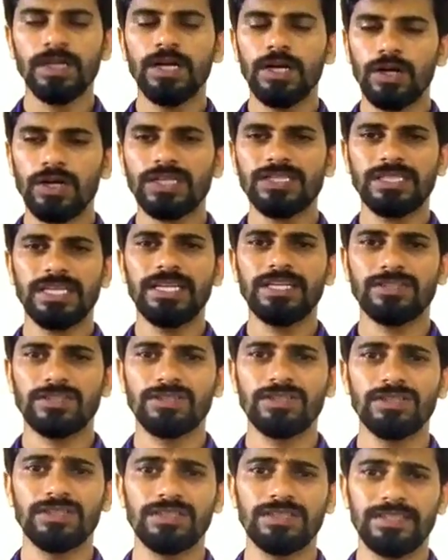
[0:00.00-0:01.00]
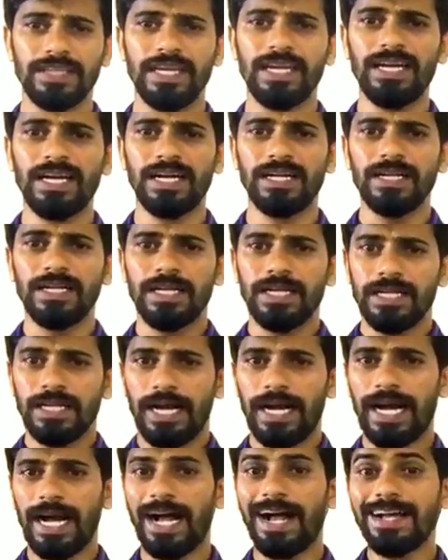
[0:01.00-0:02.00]
Okay, so they,
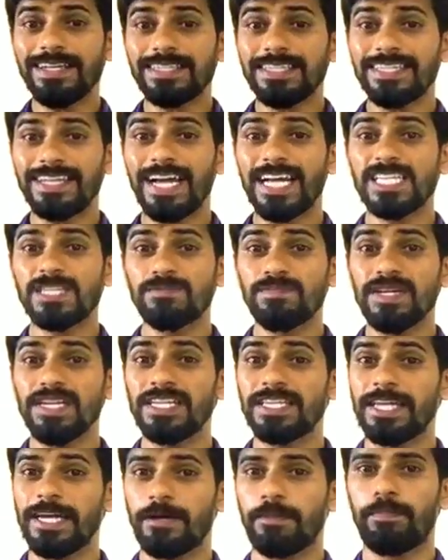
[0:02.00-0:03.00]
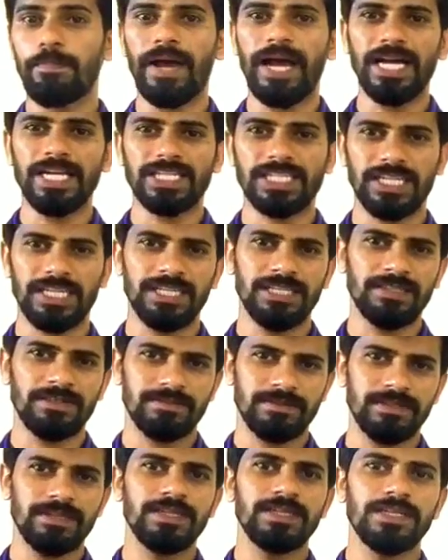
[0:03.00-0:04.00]
as it has been their passion,
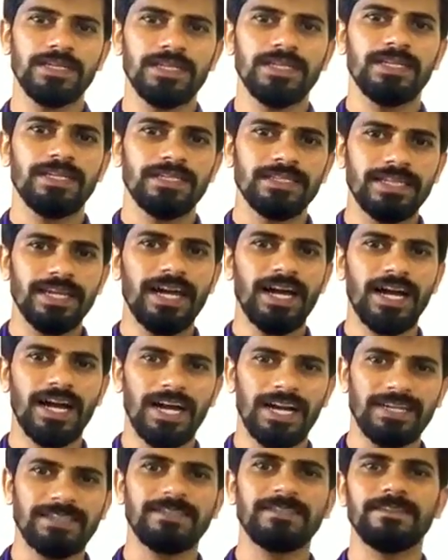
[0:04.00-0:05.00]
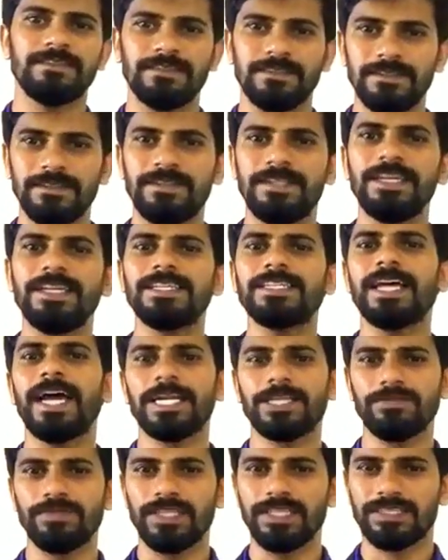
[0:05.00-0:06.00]
they had these
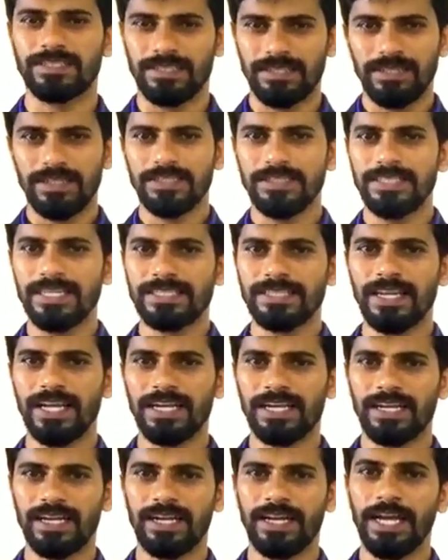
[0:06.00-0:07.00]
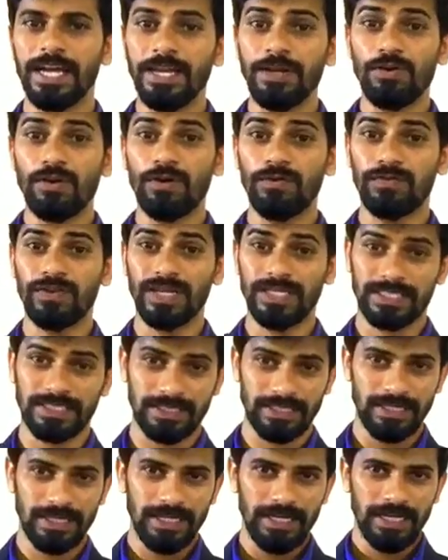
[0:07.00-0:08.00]
activities just like any of
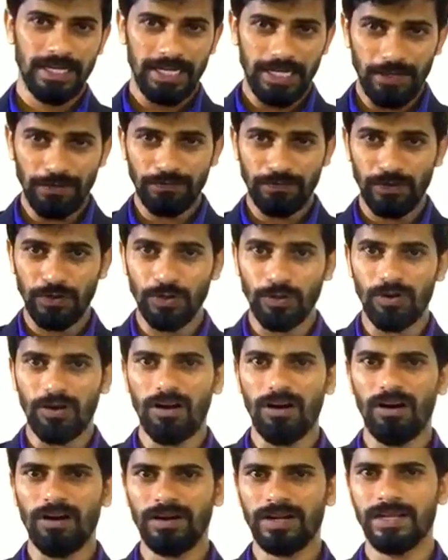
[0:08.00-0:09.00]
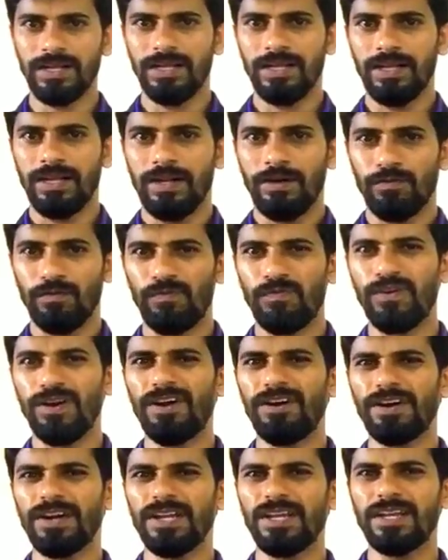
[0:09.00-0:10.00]
us. If you are
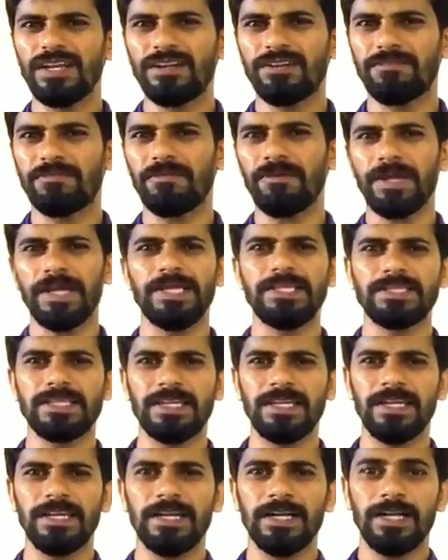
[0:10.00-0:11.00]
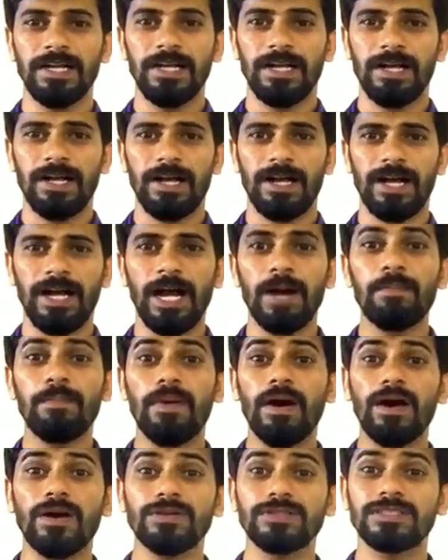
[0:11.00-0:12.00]
very crazy
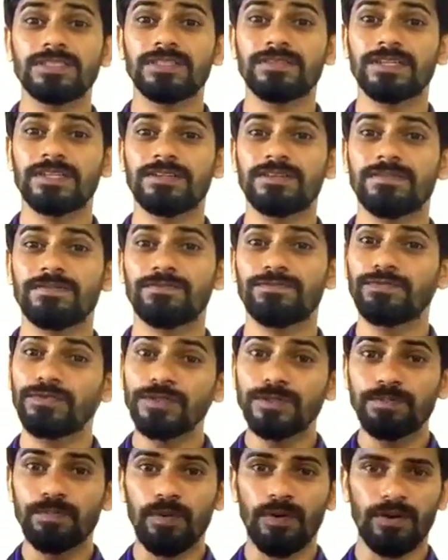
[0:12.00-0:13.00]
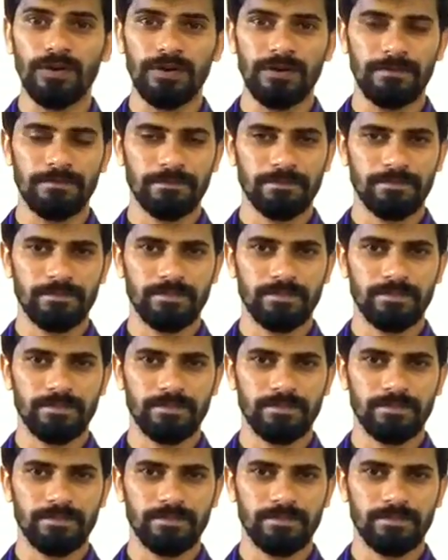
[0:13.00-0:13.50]
about football,